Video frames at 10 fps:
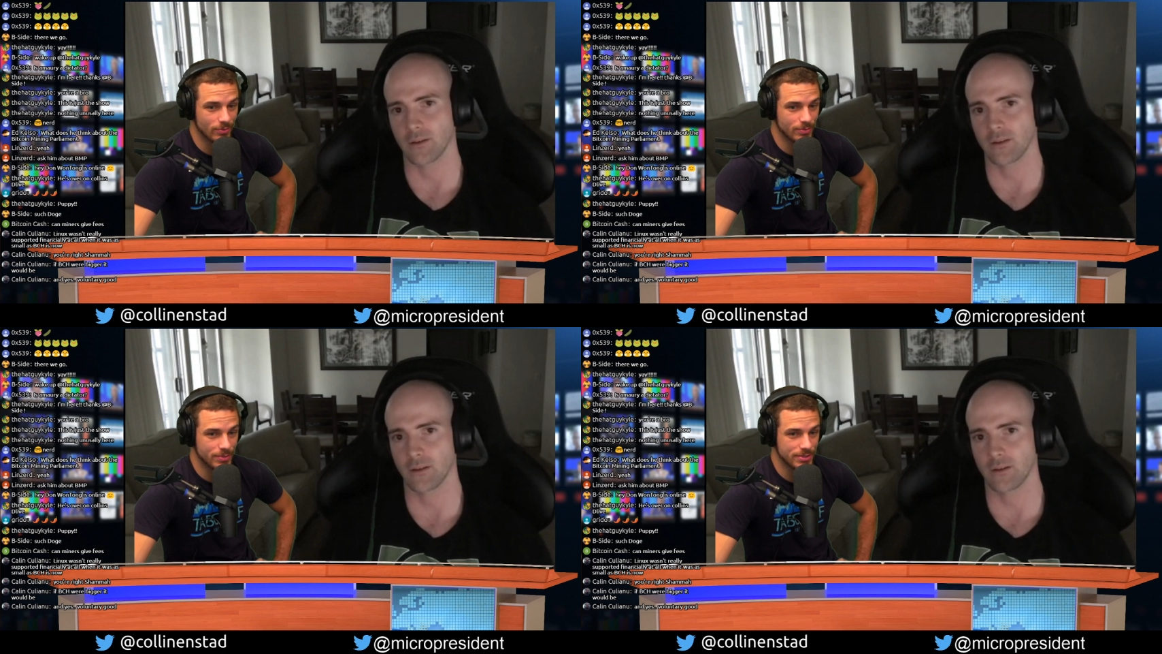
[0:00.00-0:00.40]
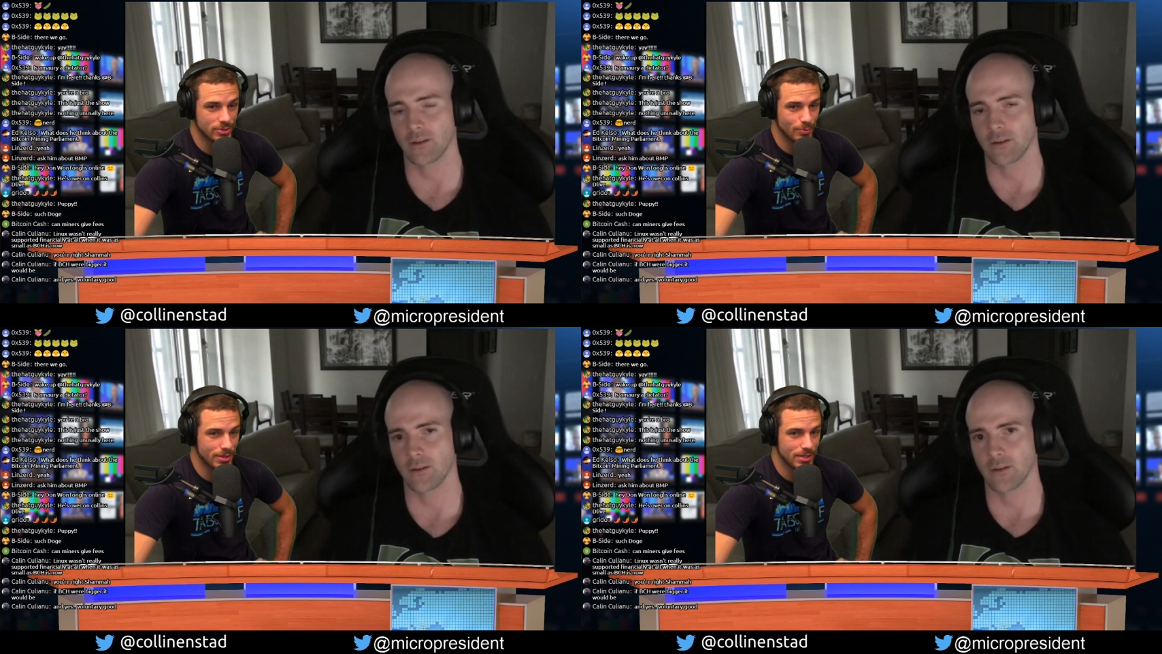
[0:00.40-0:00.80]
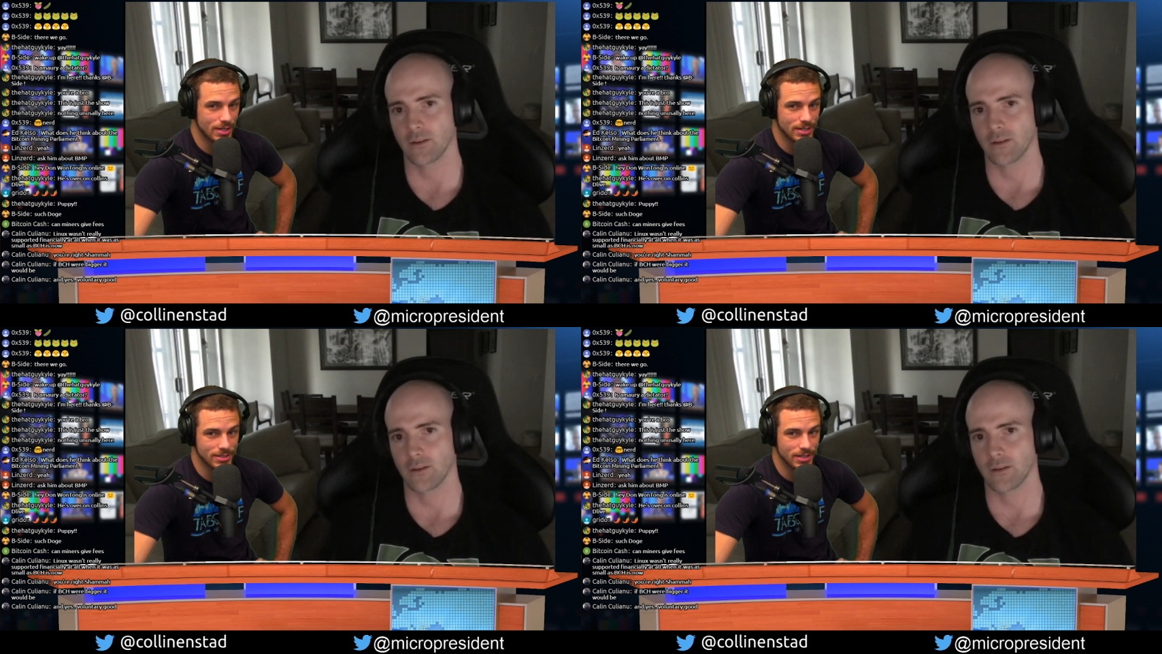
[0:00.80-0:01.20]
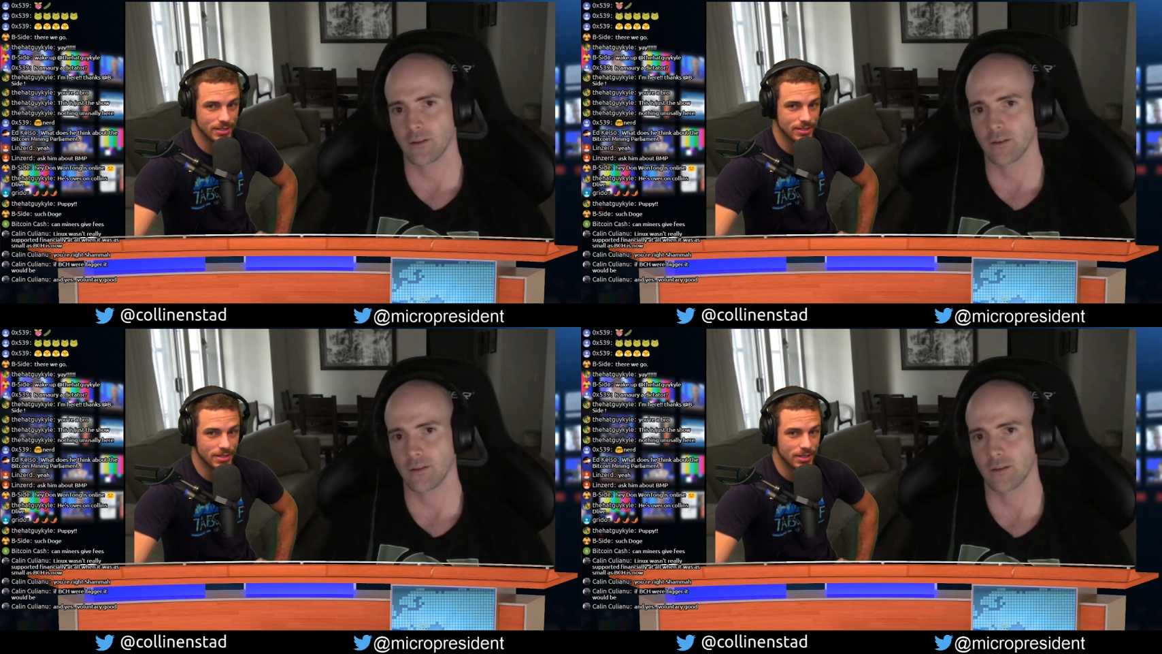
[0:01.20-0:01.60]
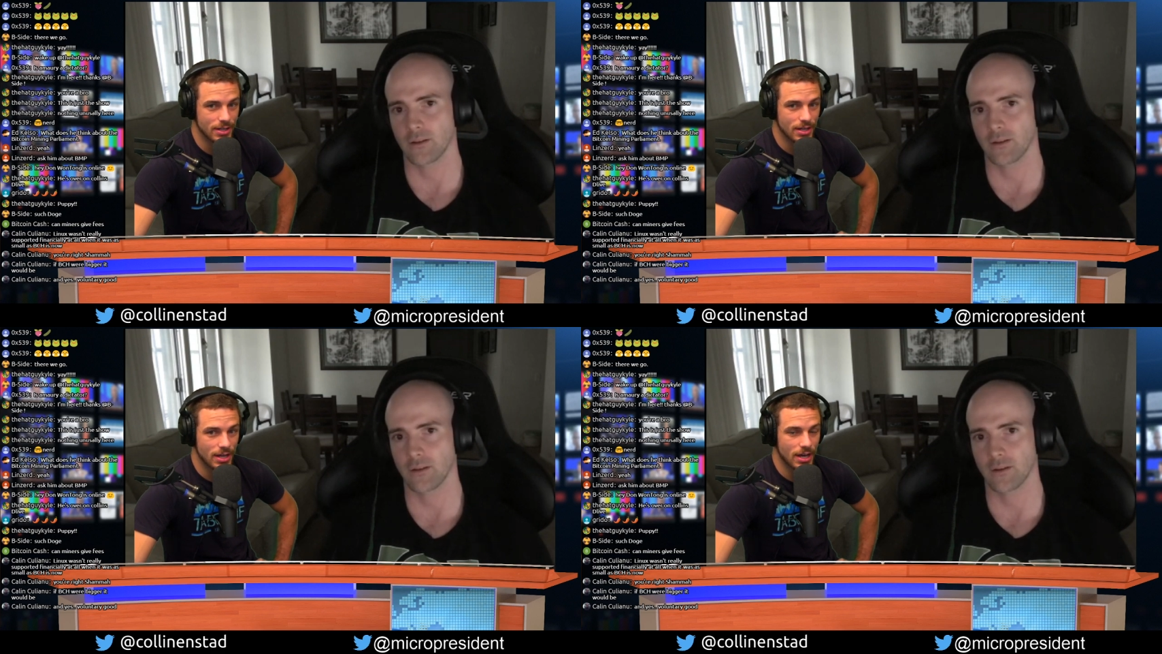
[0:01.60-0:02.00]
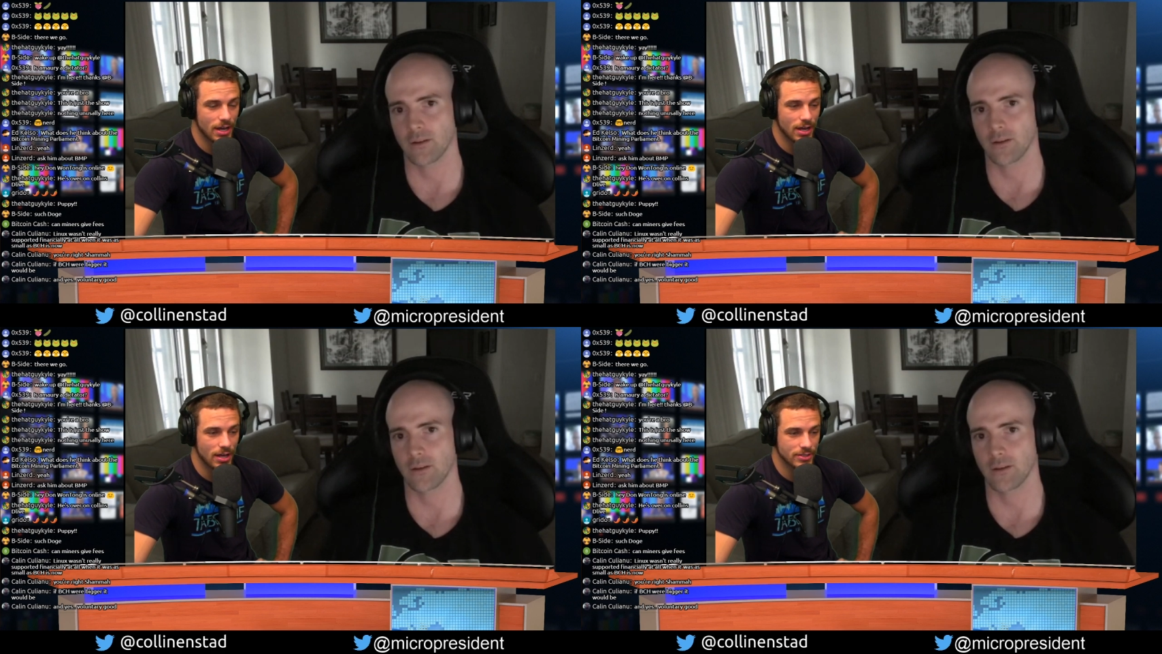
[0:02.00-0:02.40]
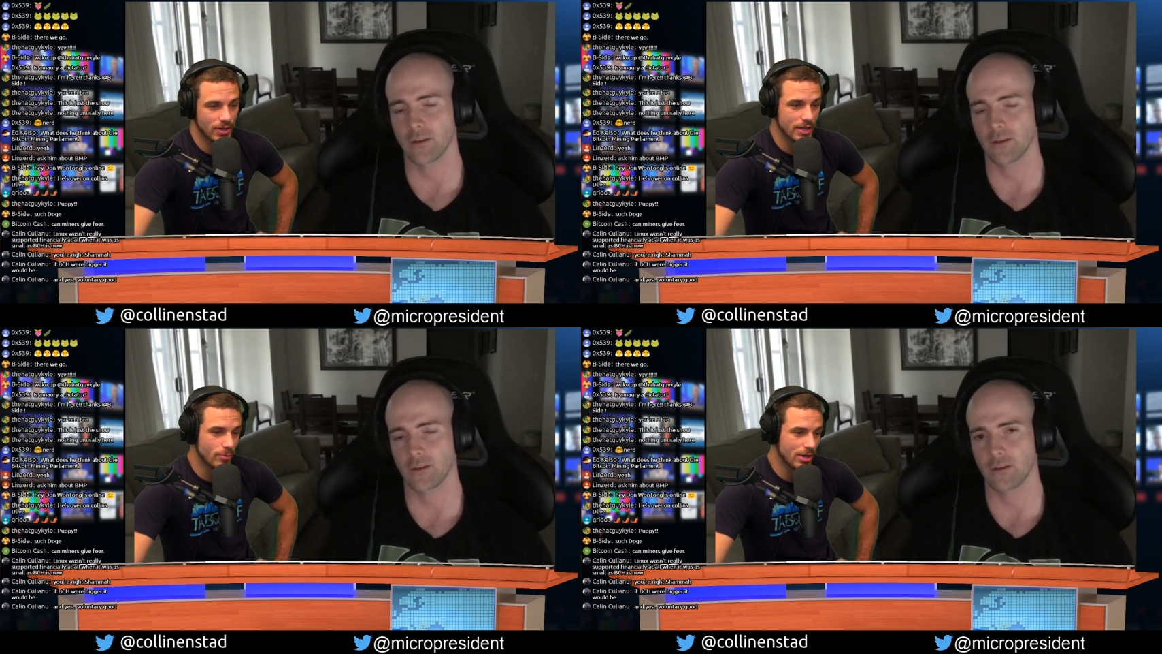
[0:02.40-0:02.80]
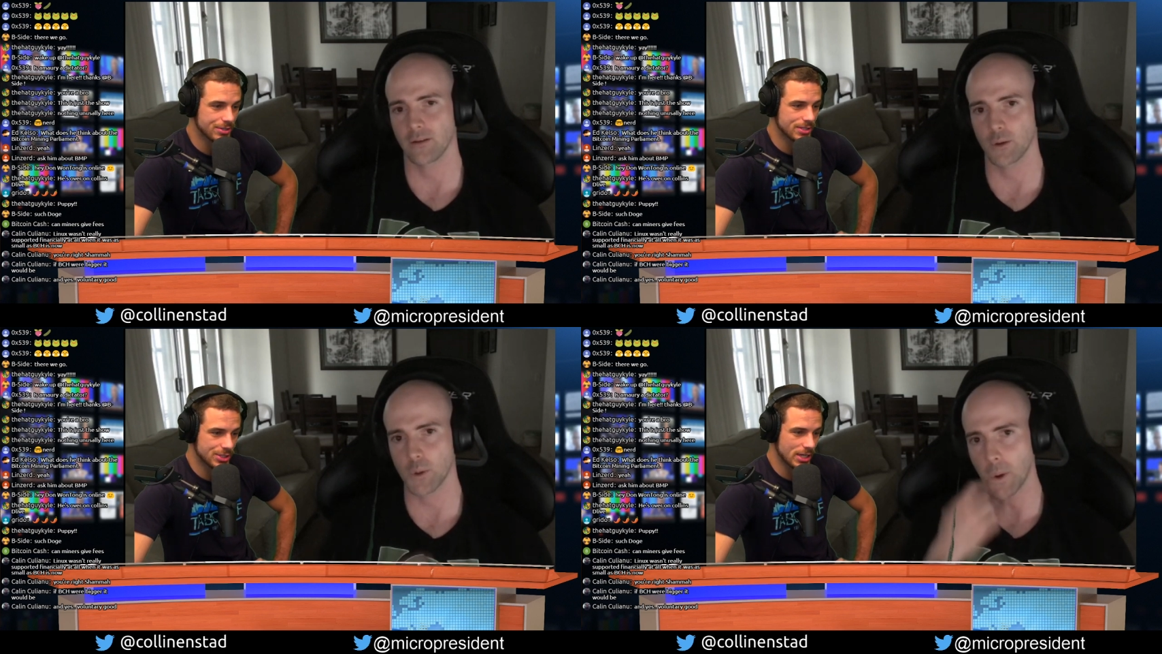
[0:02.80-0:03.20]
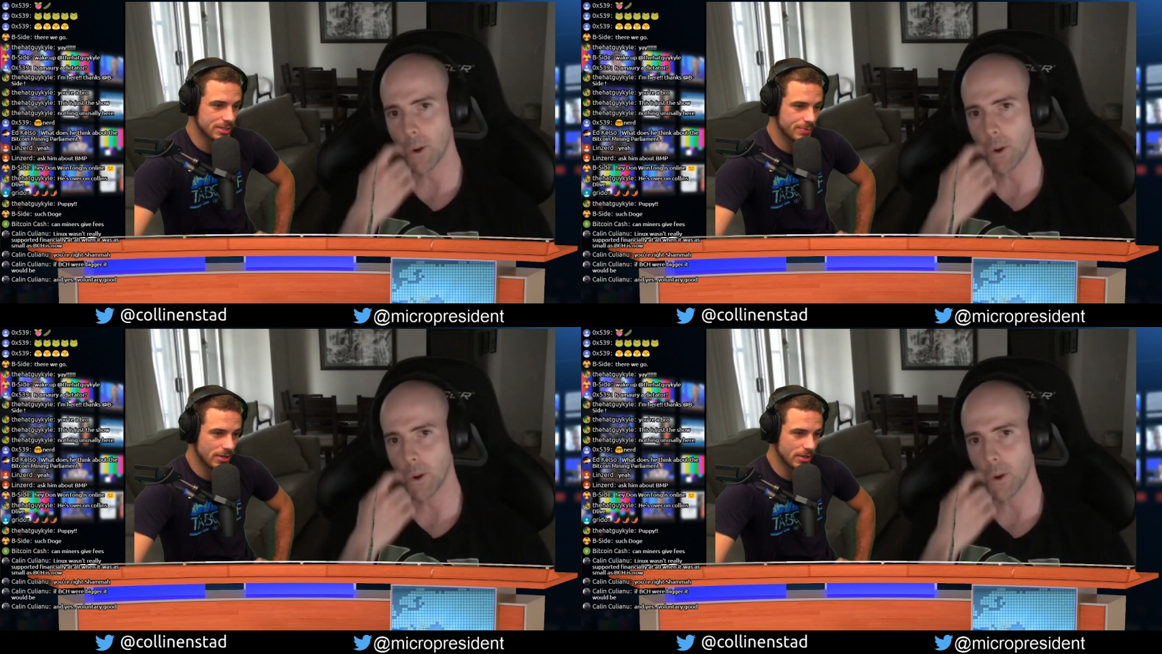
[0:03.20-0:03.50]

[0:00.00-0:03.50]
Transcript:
Speaker 1: be stupid to not take it uh, so i am watching these chats by the